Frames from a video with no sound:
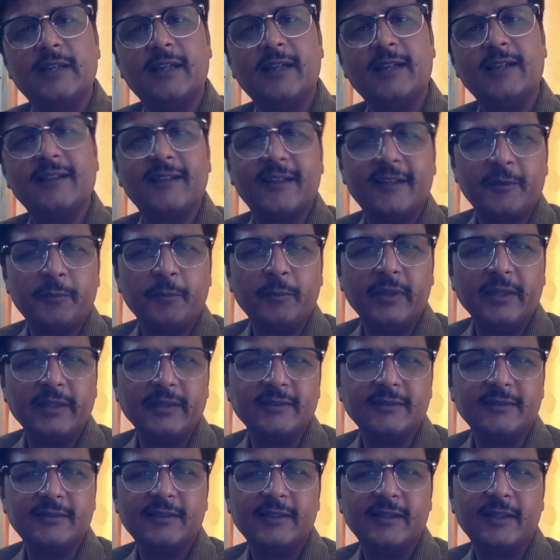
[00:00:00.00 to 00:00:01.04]
And that
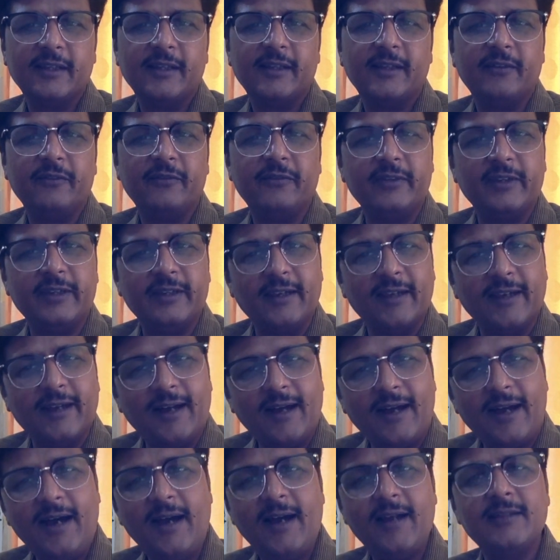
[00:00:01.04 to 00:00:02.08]
means we
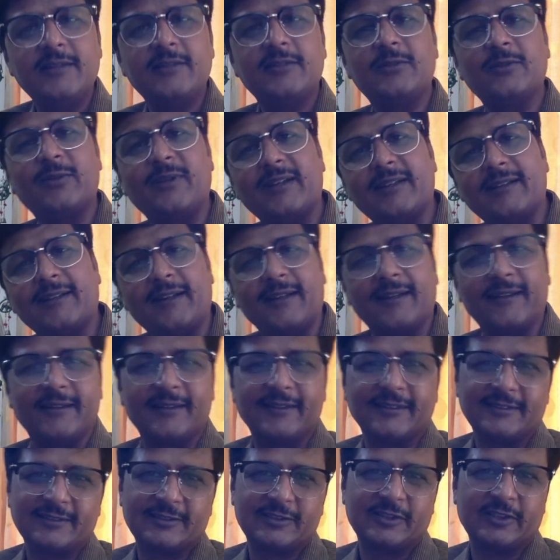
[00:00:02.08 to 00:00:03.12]
are together in
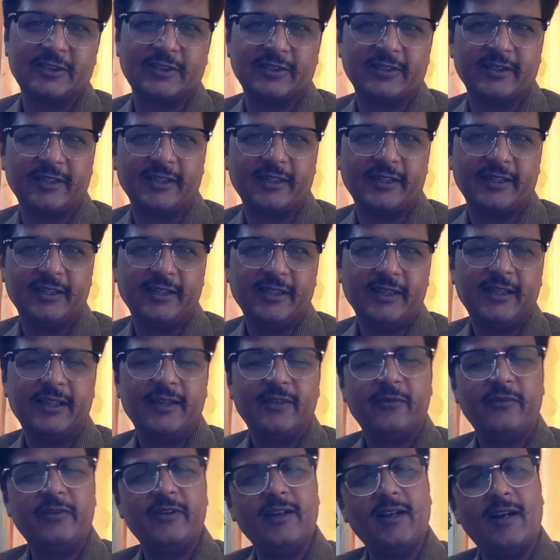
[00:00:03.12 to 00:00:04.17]
this journey.
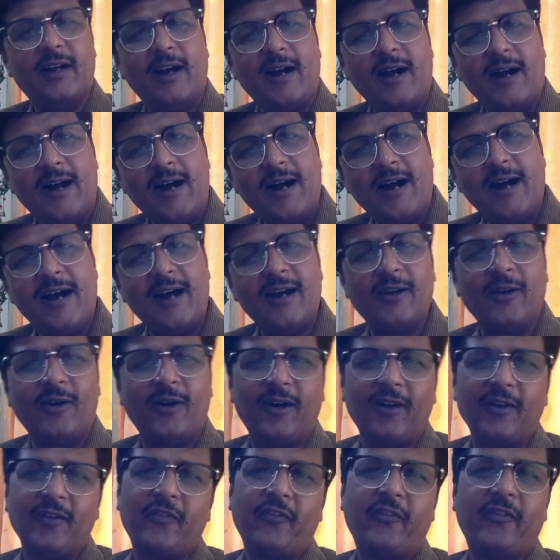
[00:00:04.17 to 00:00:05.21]
We are
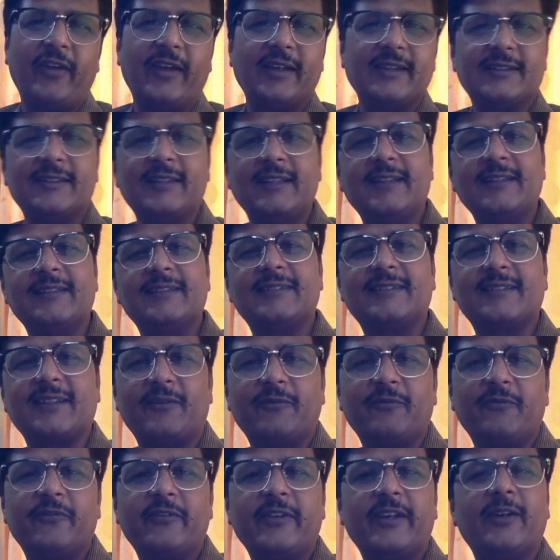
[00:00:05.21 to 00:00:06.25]
all facing
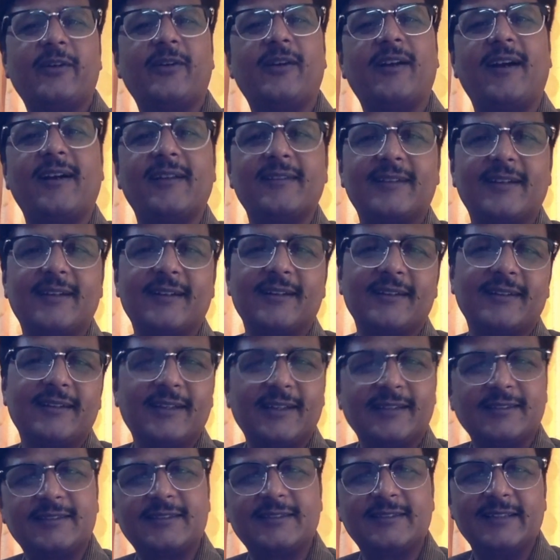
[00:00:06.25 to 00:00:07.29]
some way or other
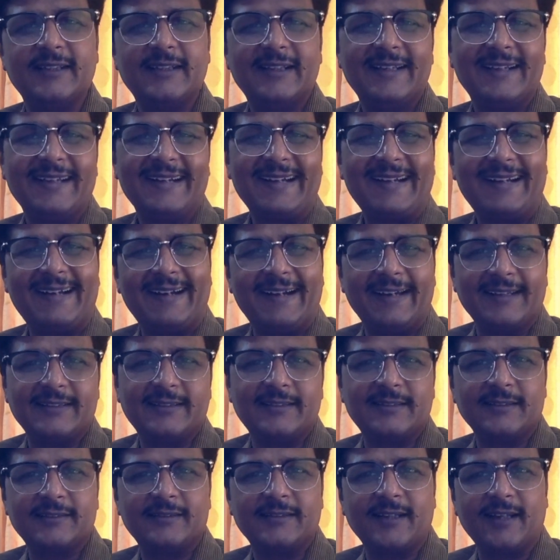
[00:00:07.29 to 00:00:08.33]
this
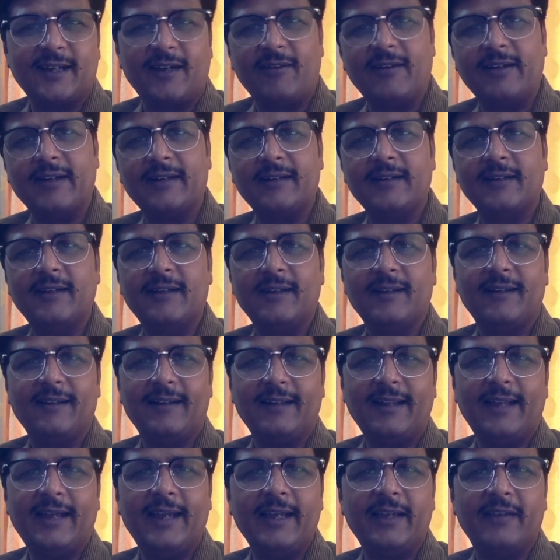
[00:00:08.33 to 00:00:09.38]
crisis in our
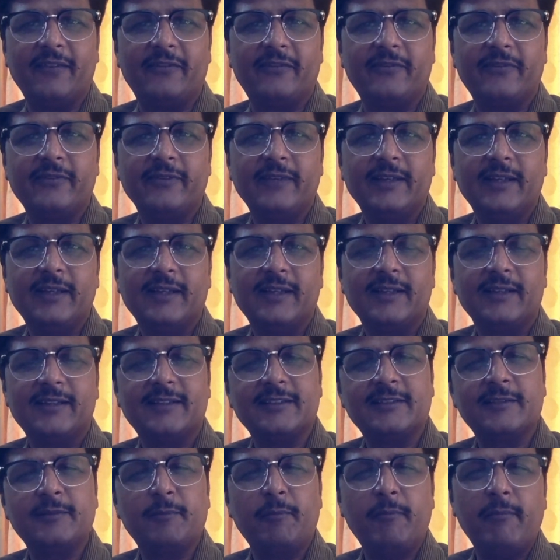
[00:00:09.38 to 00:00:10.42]
life.
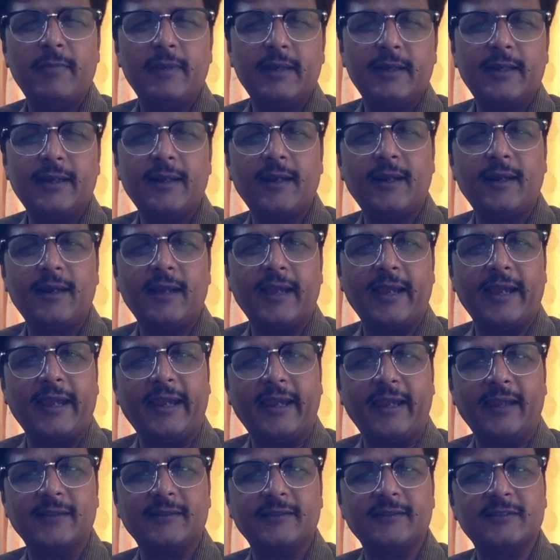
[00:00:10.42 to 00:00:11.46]
This middle
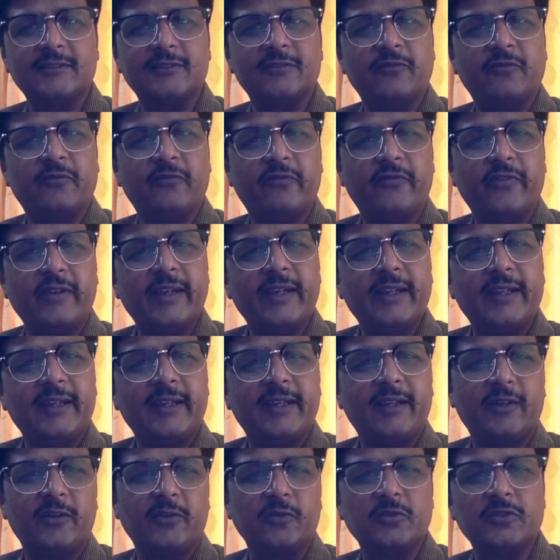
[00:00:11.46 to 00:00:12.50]
age is
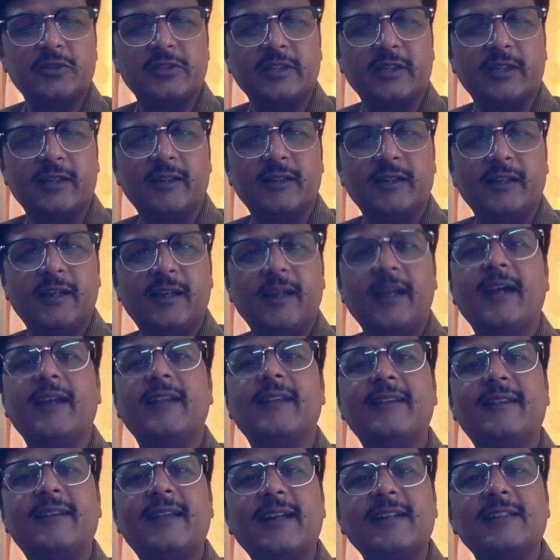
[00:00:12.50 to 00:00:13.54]
very crucial.
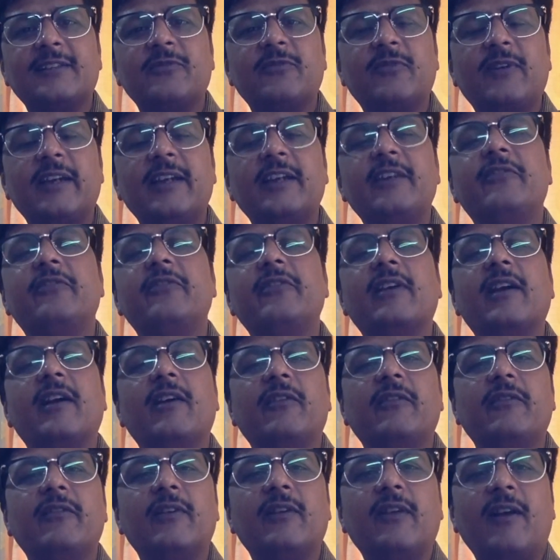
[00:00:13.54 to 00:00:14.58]
And that's why if you
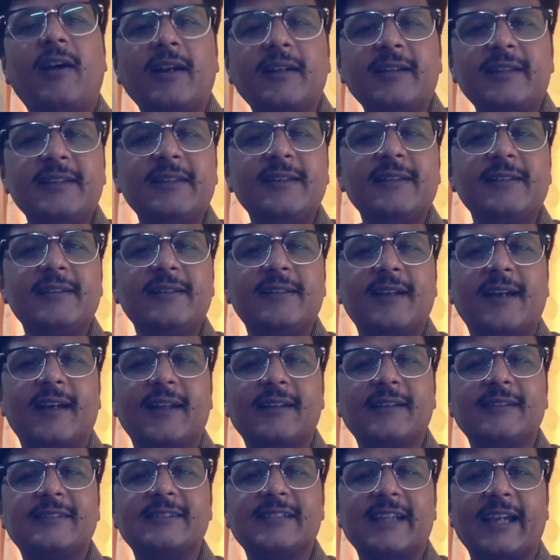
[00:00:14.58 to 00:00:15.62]
have not yet
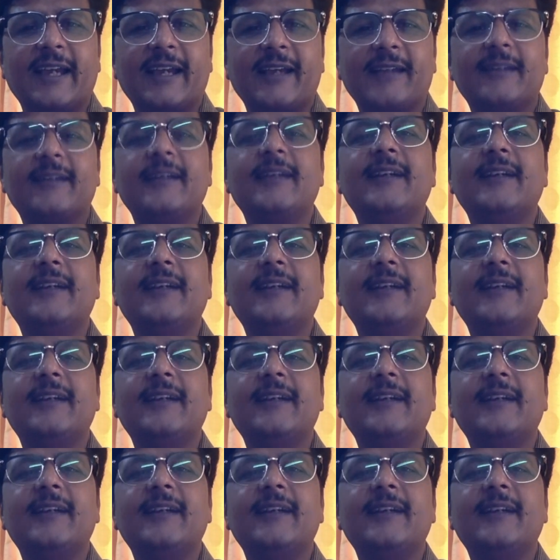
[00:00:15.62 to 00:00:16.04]
done check,